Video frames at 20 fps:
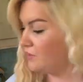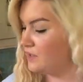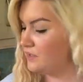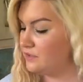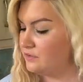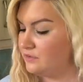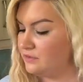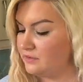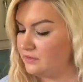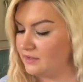you
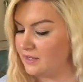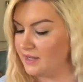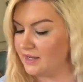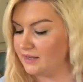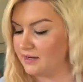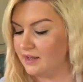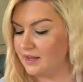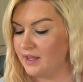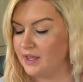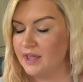do
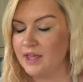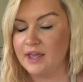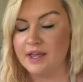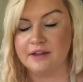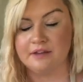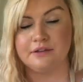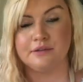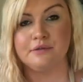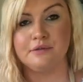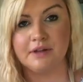that,
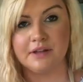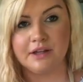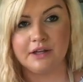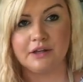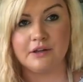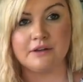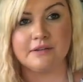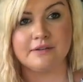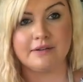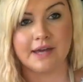it's a really
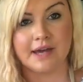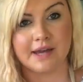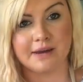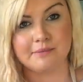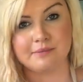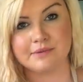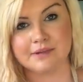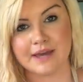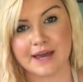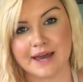good
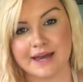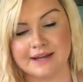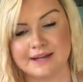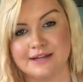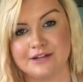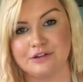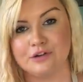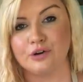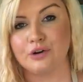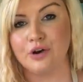time to add
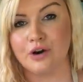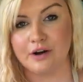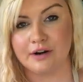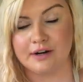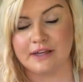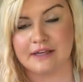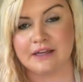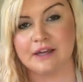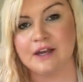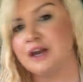in your
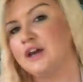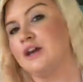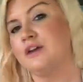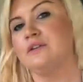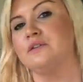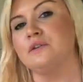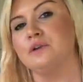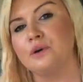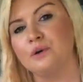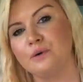garlic.
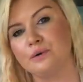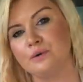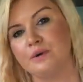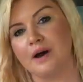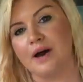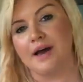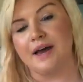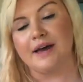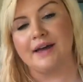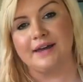So go
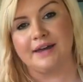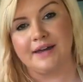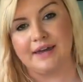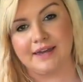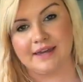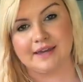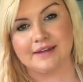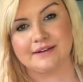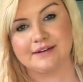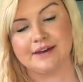
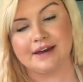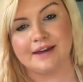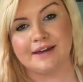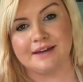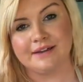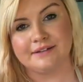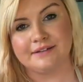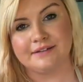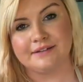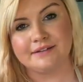ahead
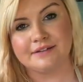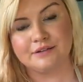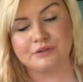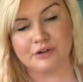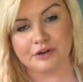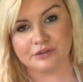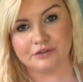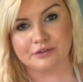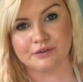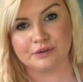and
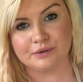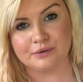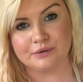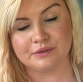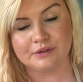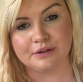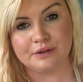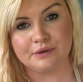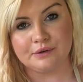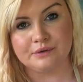crush those
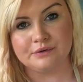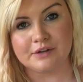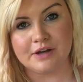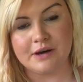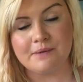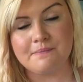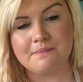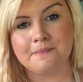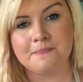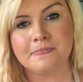cloves
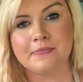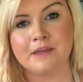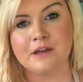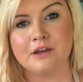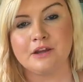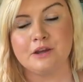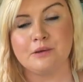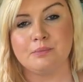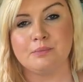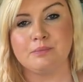up.
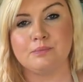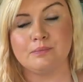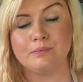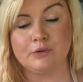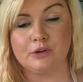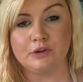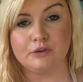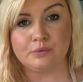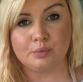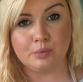You
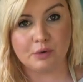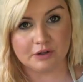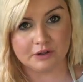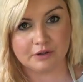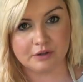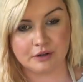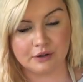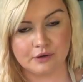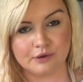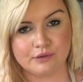use one
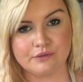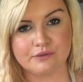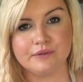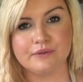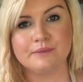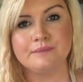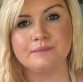clove,